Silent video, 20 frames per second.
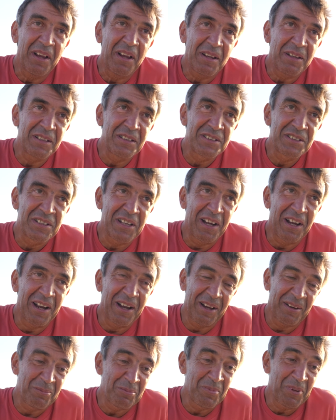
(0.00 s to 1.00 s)
It's,
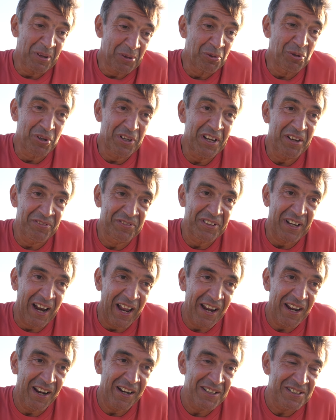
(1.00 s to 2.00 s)
um, you have
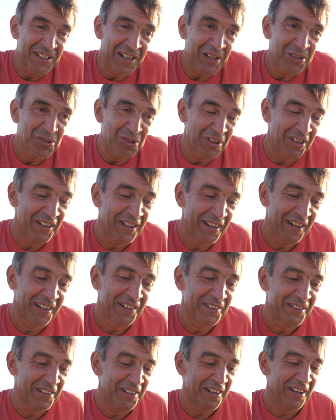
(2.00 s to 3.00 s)
trials actually,
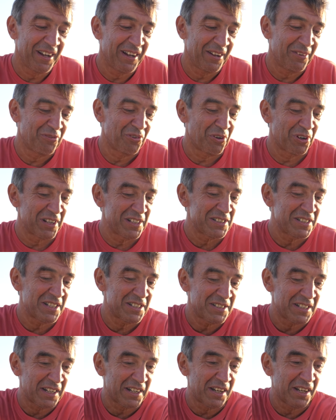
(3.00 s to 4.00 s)
and for
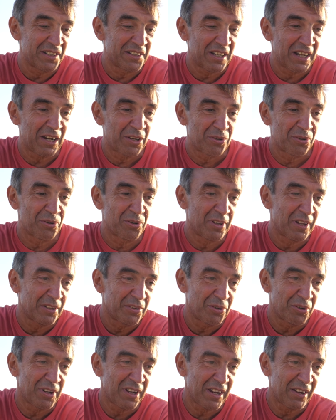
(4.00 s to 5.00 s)
instance, I can tell you that
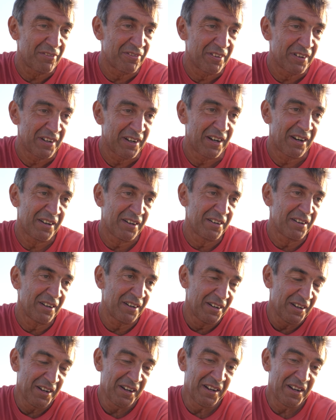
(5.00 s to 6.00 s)
you have
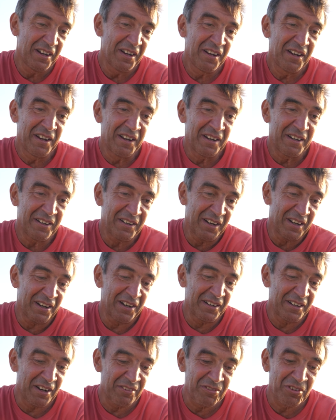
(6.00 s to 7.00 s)

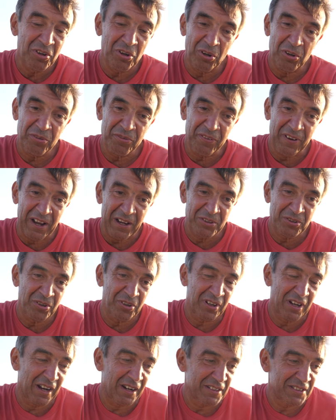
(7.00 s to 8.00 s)
uh, nerve growth
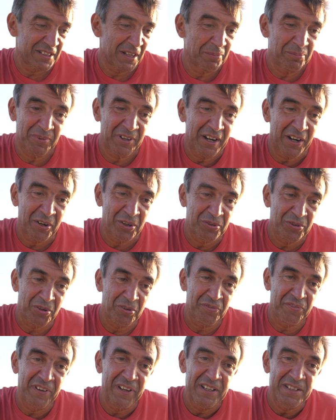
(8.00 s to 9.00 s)
factor are some
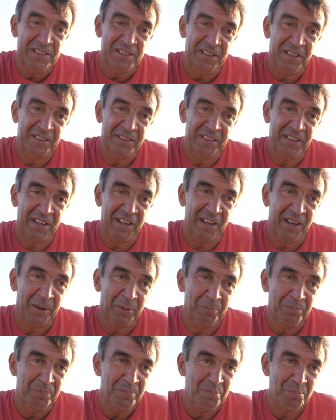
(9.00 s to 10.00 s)
neurotrophins that
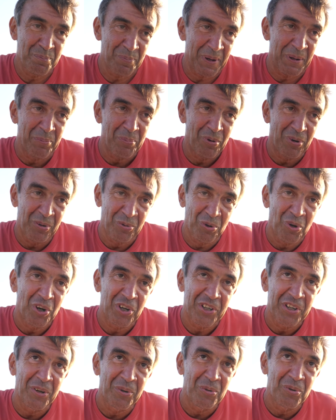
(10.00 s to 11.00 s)
uh, people
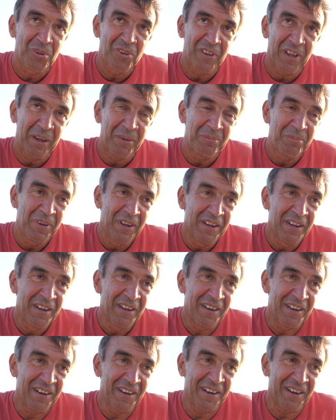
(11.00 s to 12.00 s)
working with them,
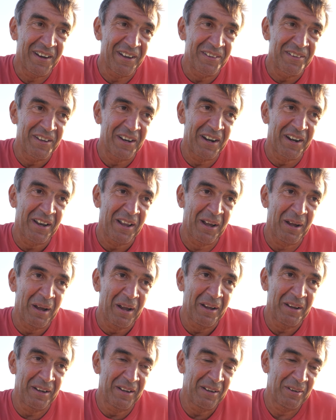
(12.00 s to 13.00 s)
uh, they are
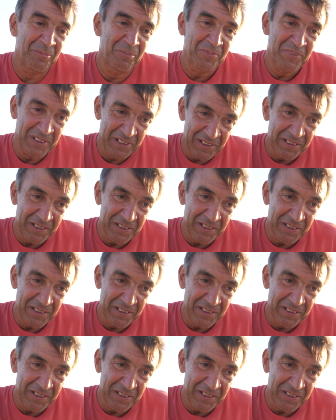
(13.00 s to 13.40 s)
um,